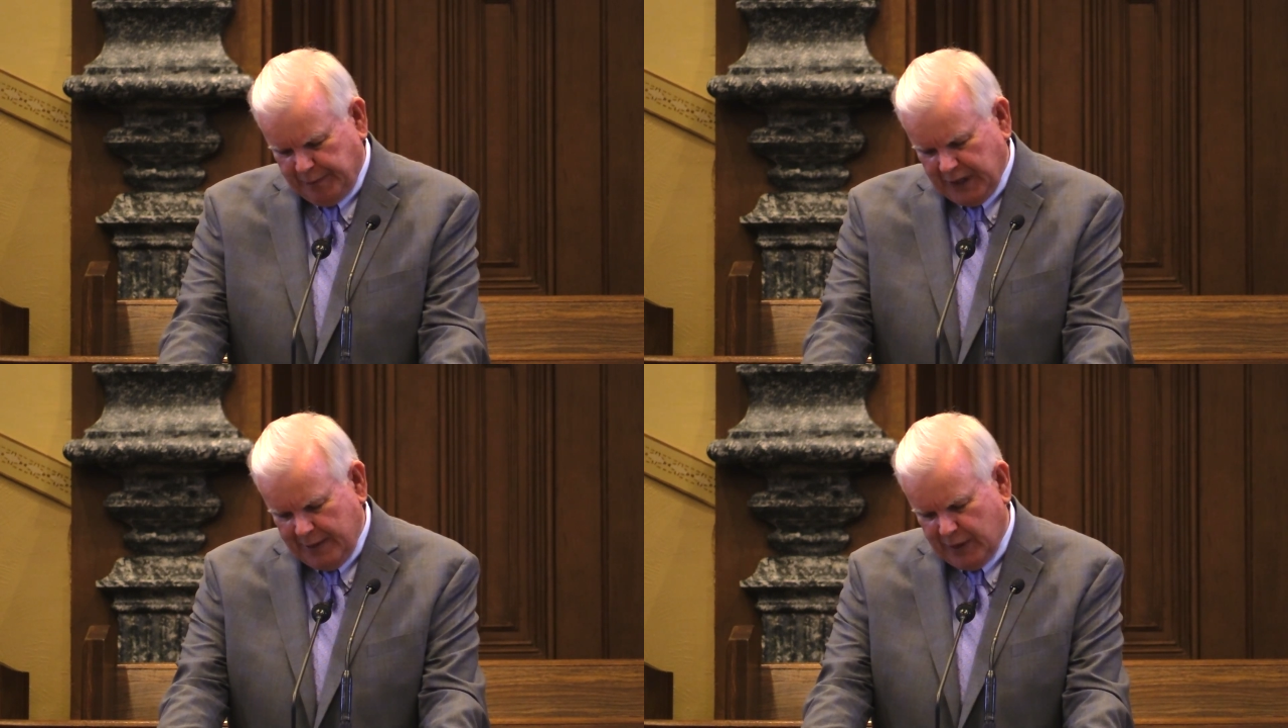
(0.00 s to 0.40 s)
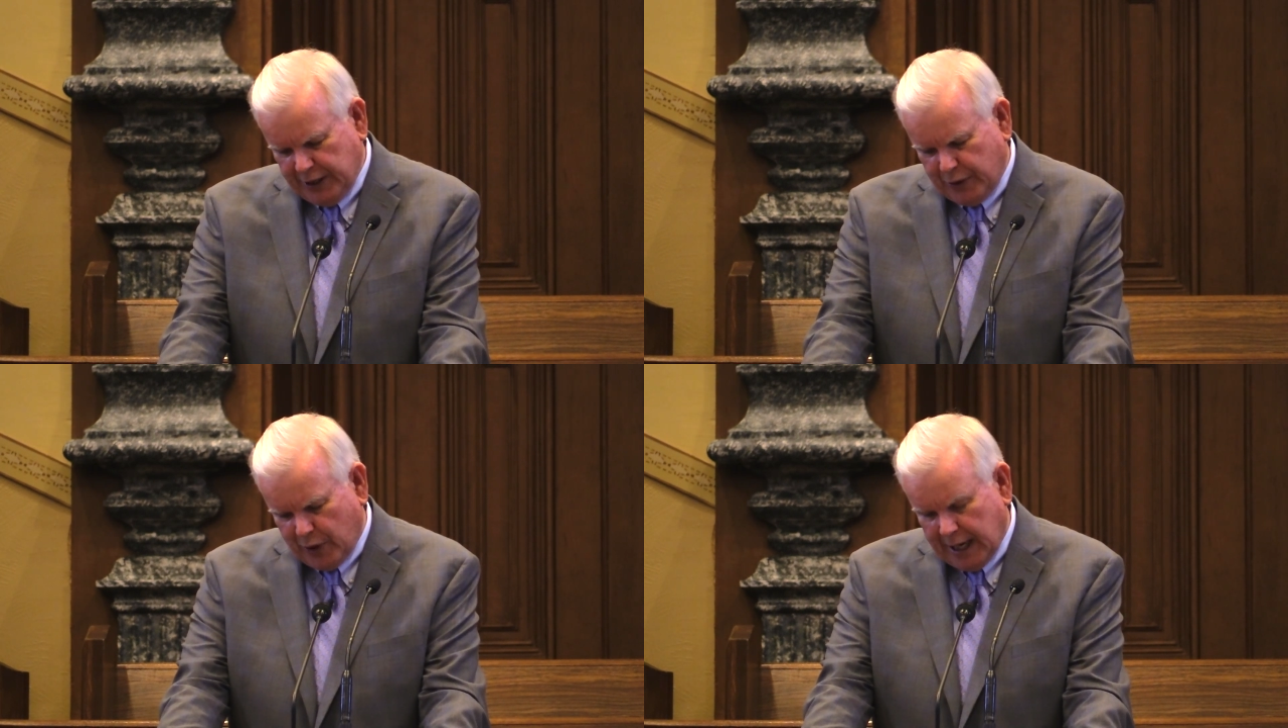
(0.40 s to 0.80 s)
He
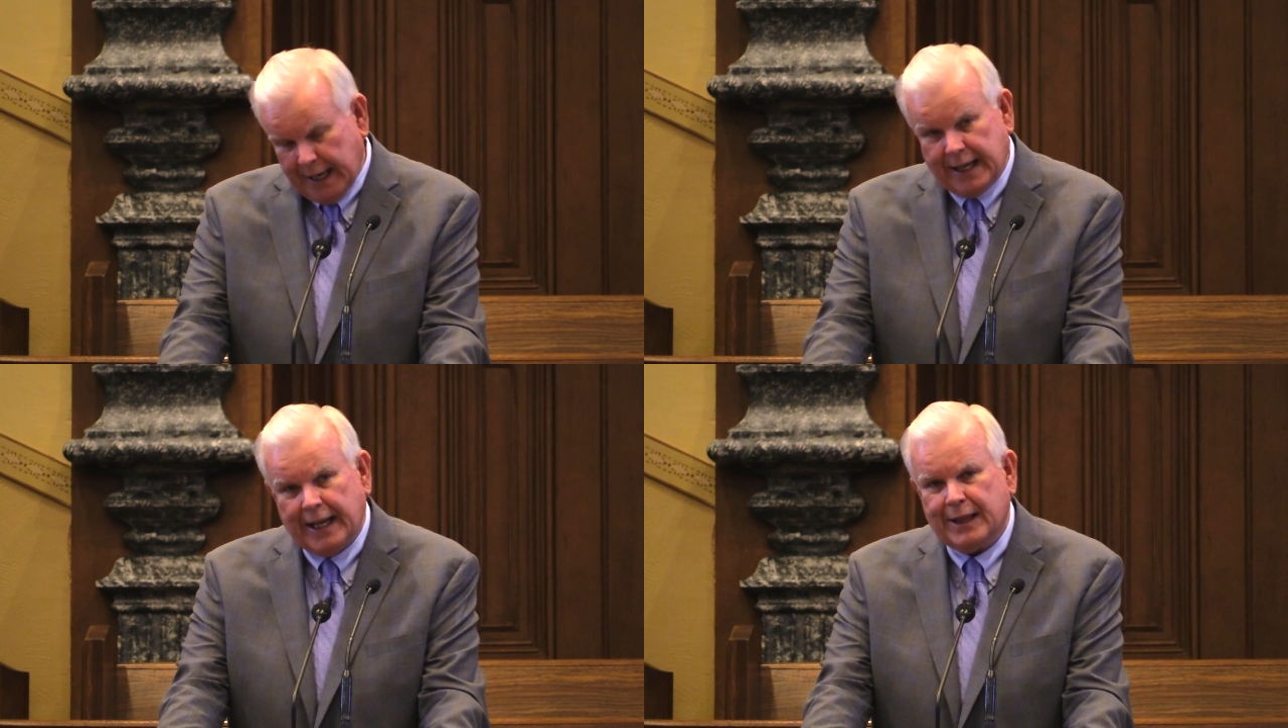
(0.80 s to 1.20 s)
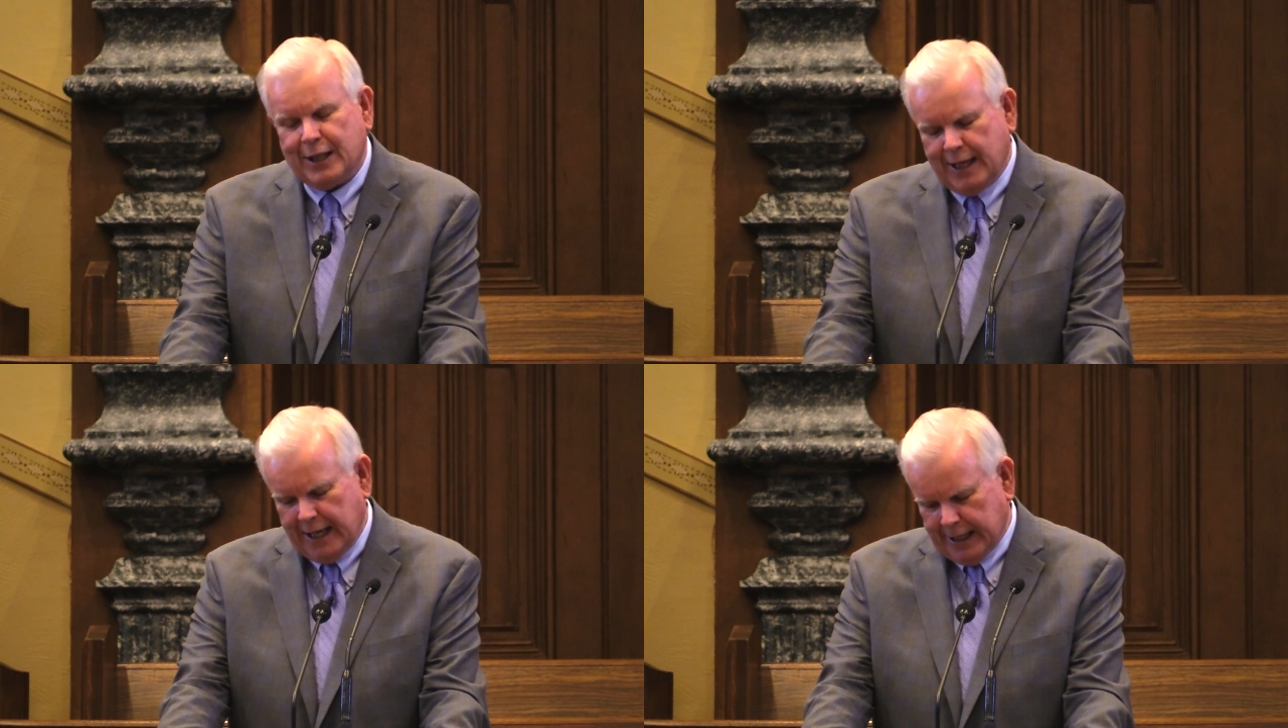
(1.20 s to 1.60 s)
must ride at
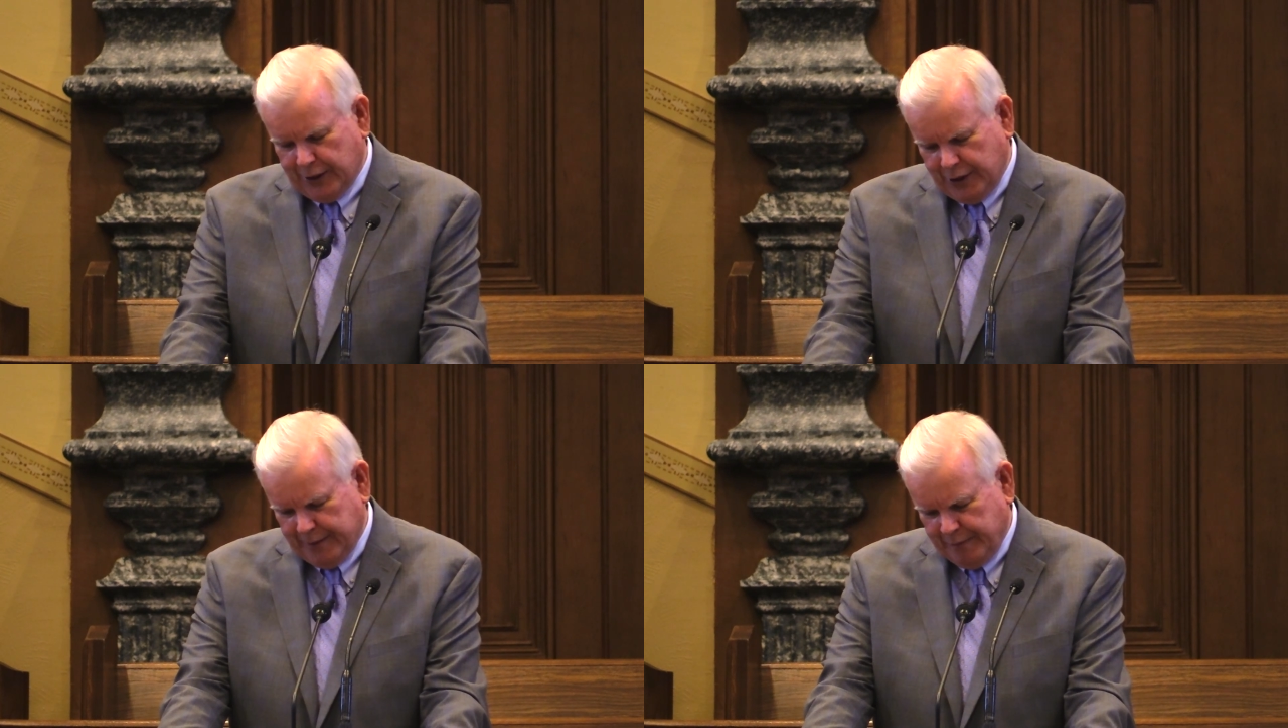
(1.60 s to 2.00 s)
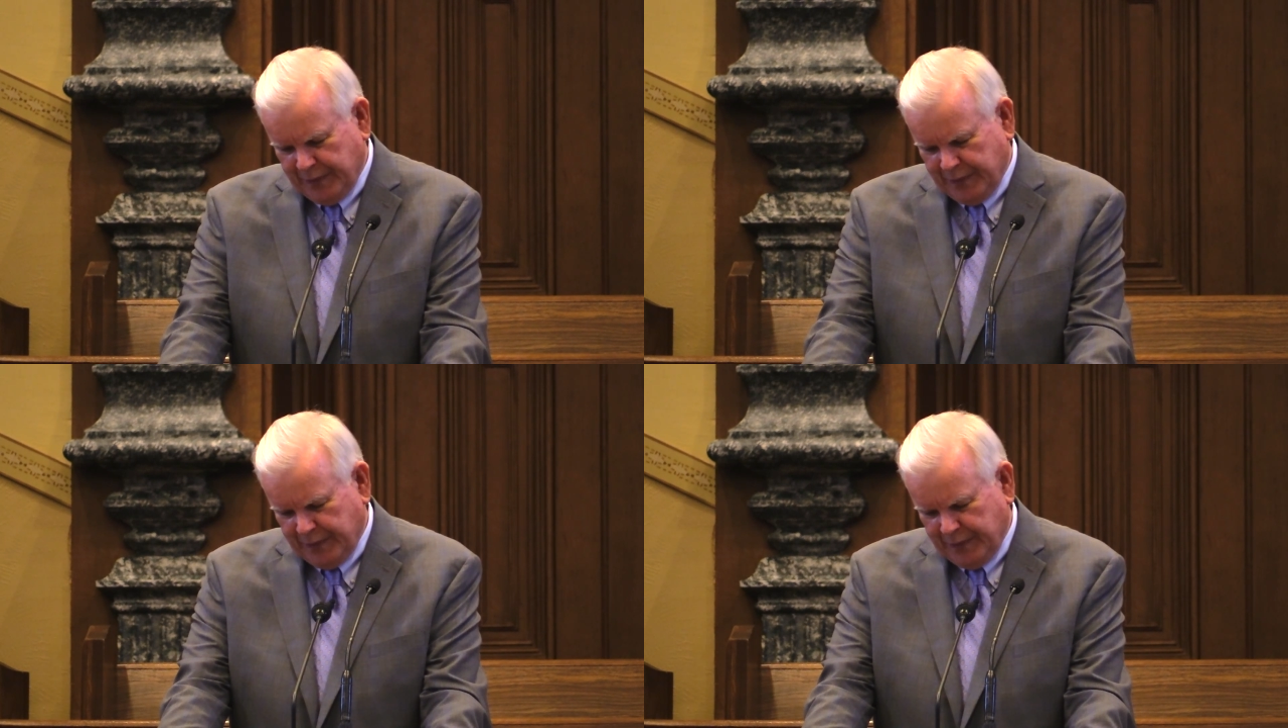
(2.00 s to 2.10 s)
the edge.